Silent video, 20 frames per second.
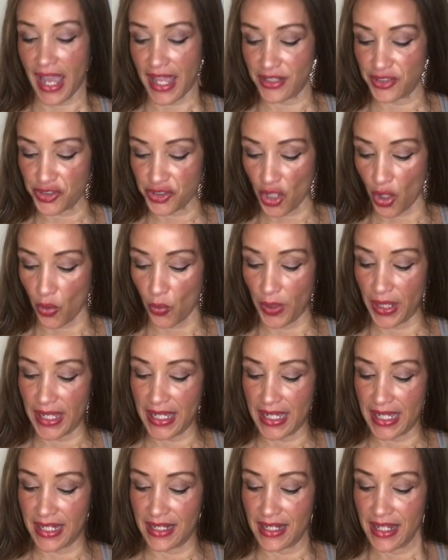And so
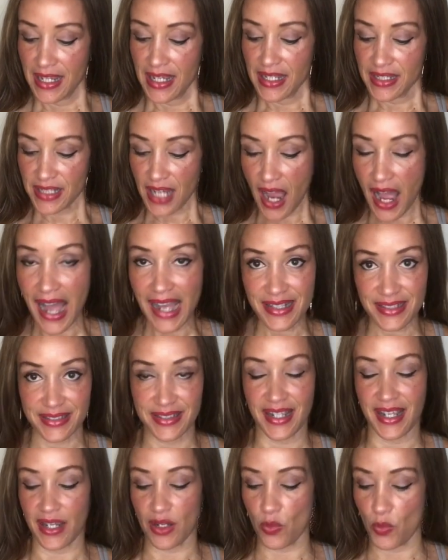in
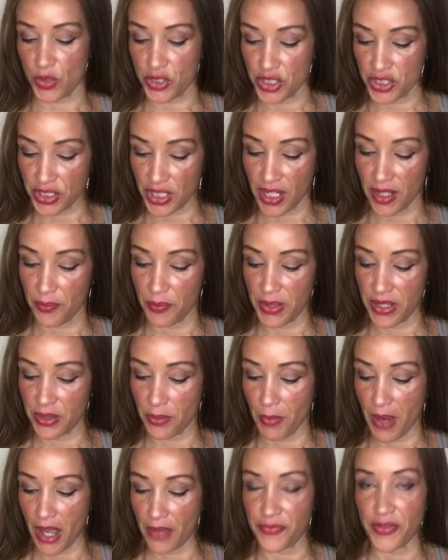Toxic, which is going to be the
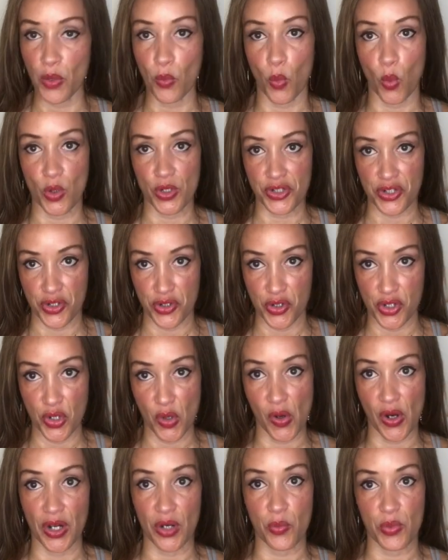Mafia Wars in New
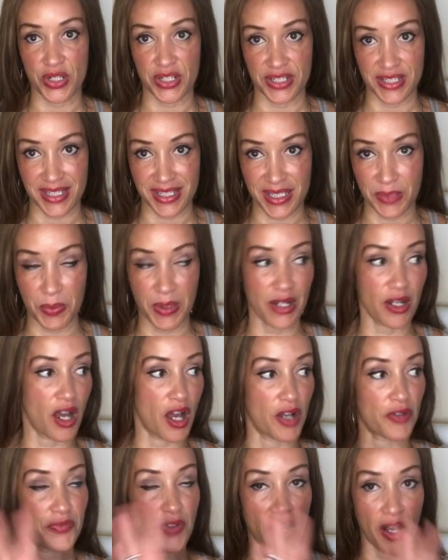York, which is the
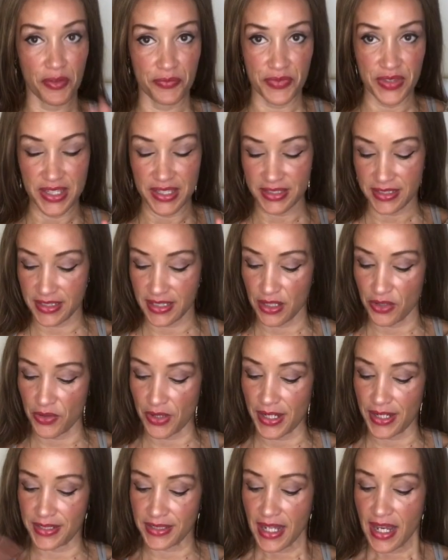spinoff of the
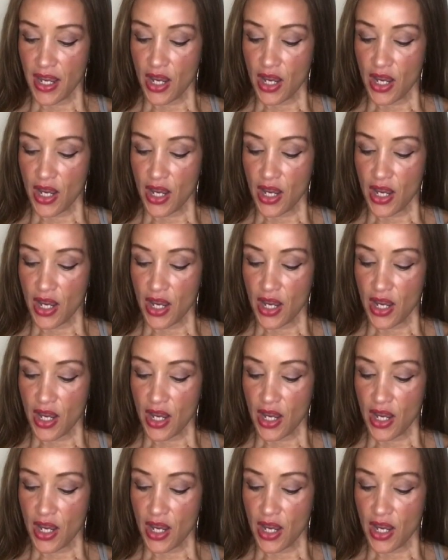series,